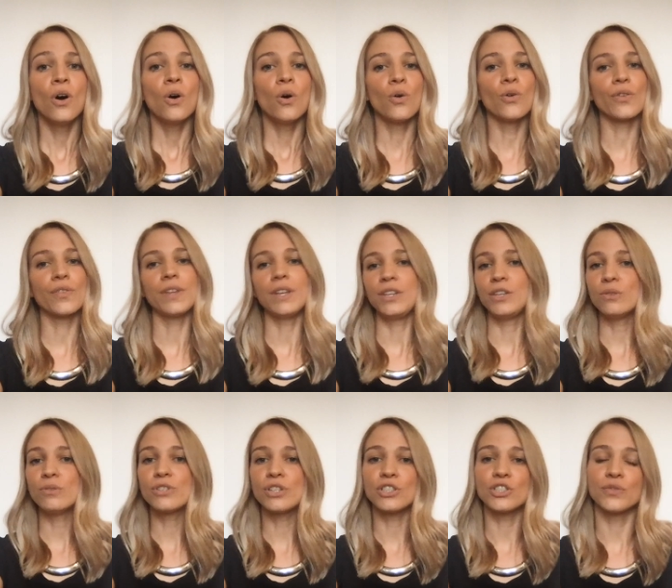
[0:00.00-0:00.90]
or the
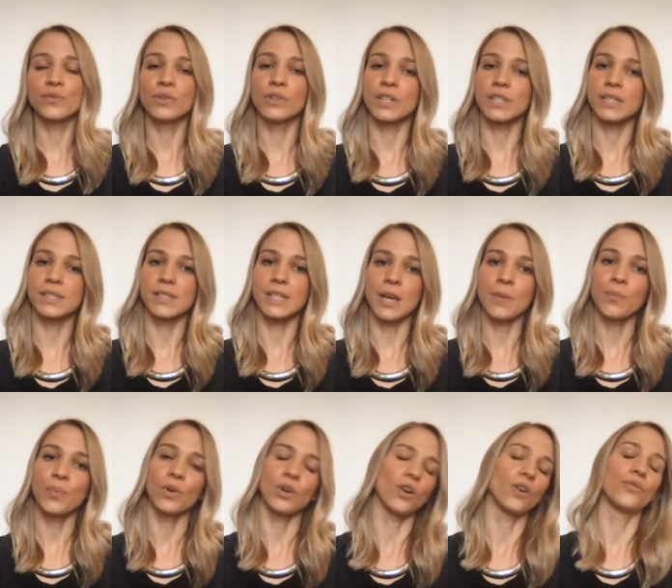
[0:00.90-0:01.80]
usage, for
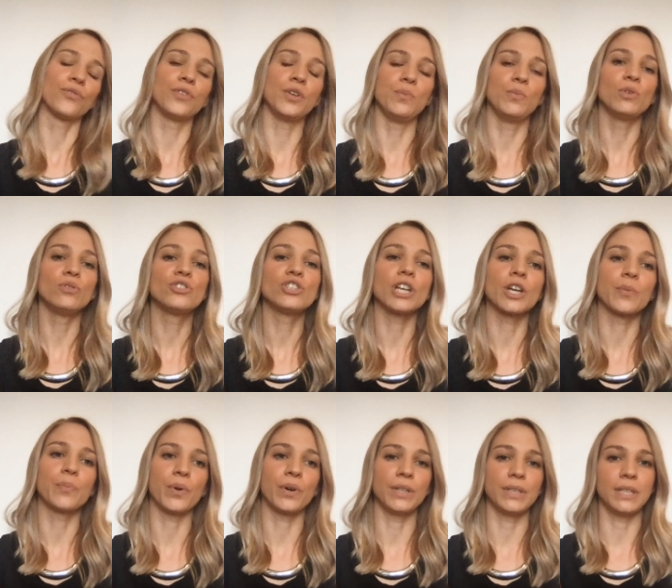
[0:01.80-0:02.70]
example, of immune
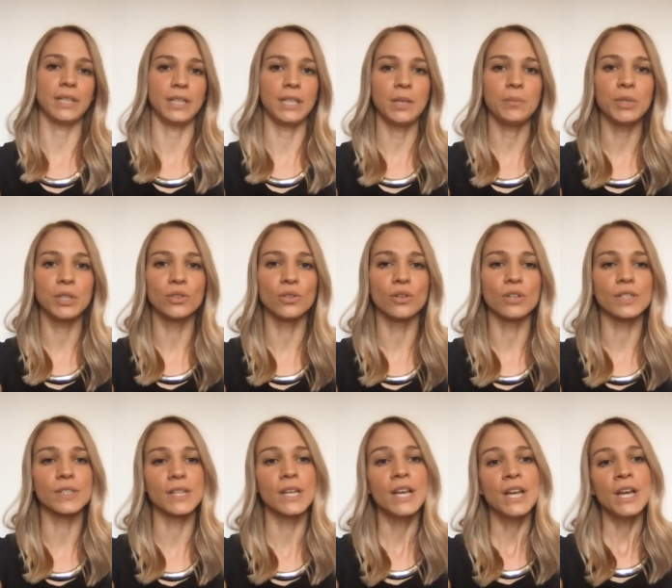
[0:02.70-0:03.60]
checkpoint
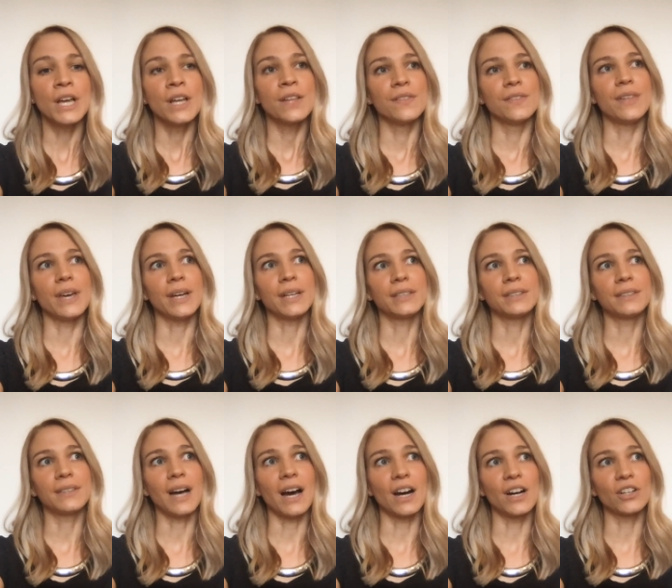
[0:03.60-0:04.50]
inhibitors that
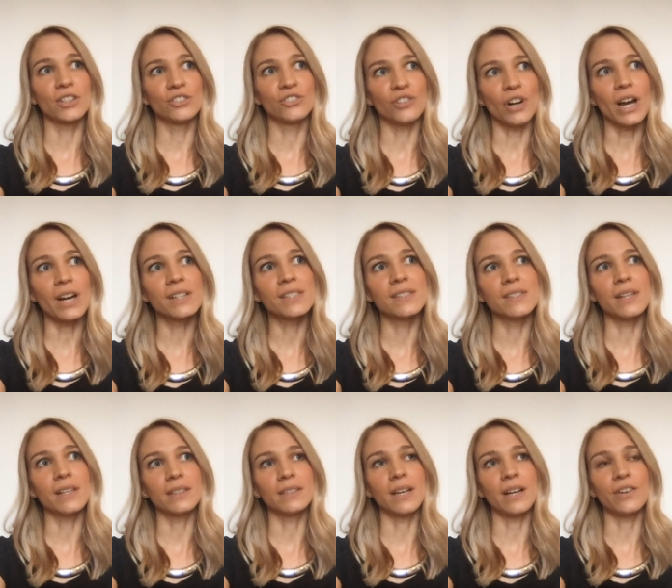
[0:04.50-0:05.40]
are drugs
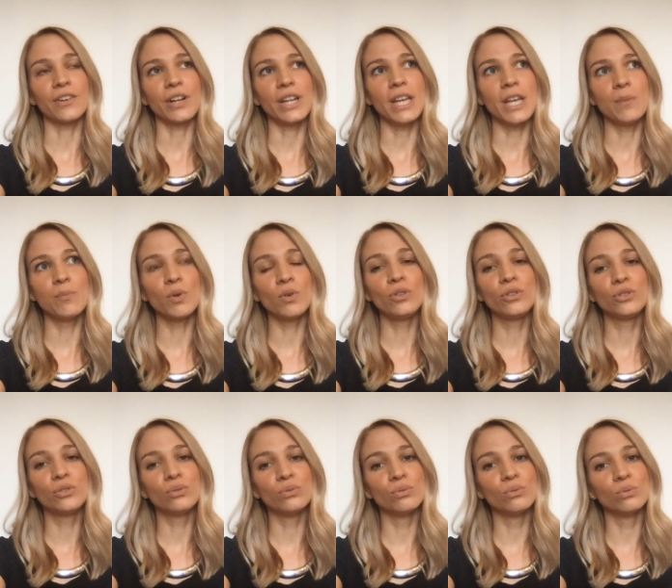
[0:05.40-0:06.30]
that are able
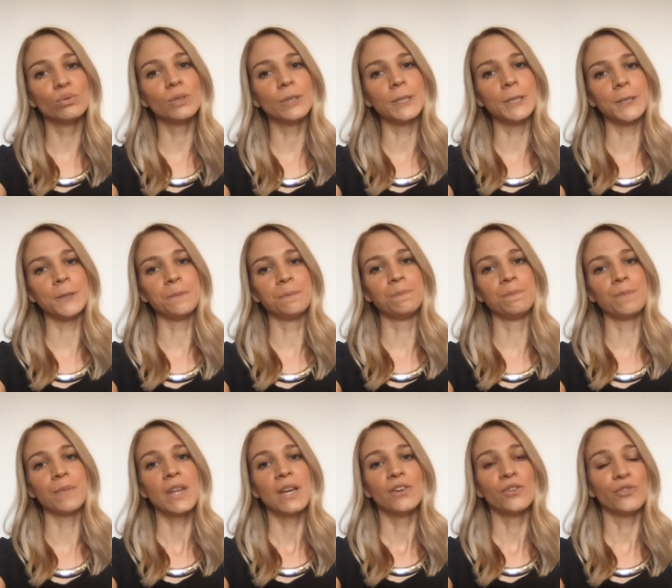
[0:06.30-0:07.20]
to
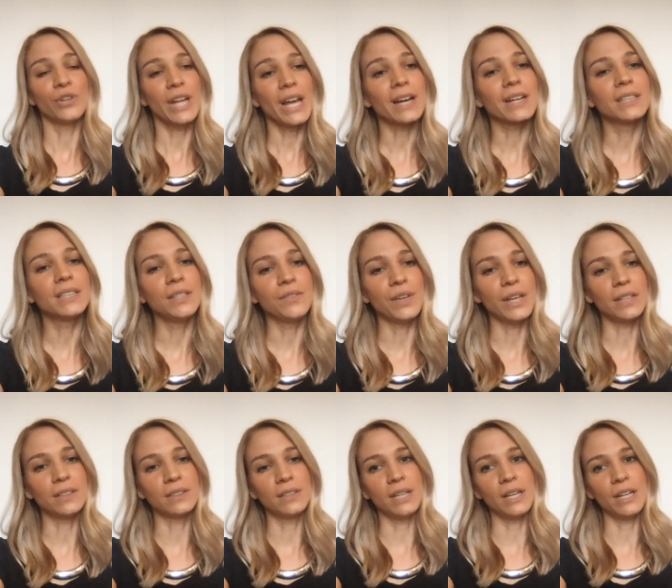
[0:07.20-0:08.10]
um,
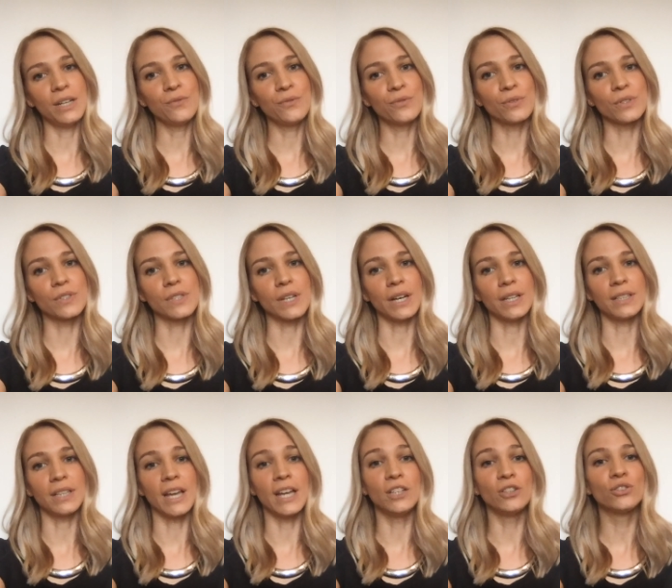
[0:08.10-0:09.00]
reactivate the
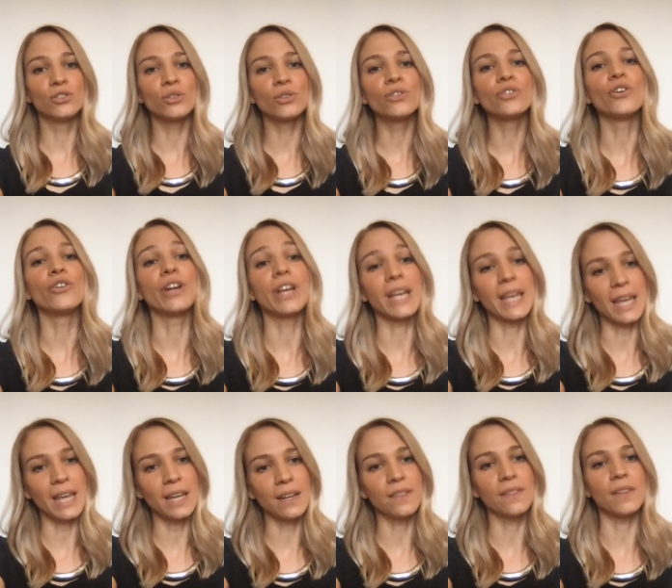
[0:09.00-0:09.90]
lymphocyte and turn on
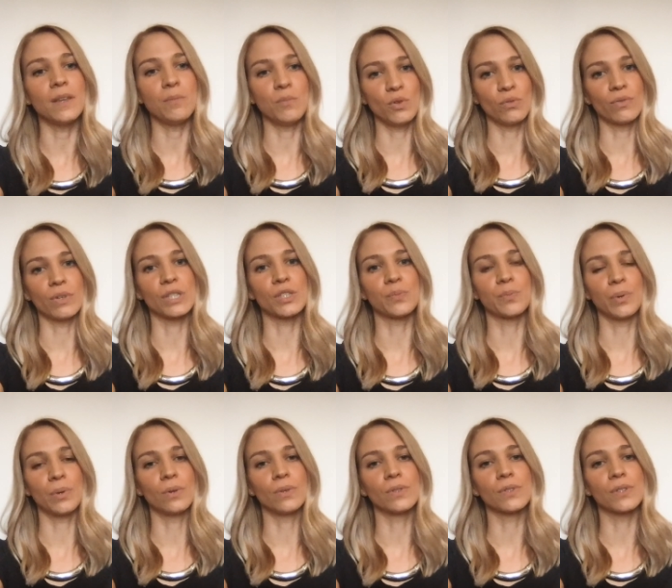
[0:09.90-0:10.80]
again the immune
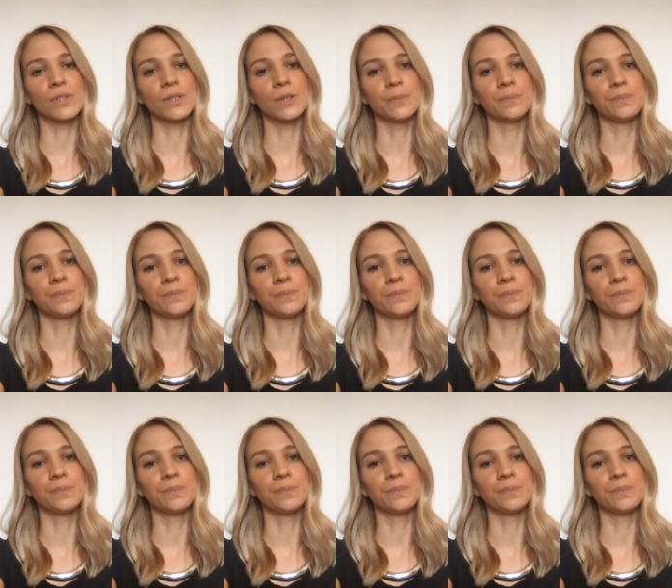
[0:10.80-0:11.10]
response.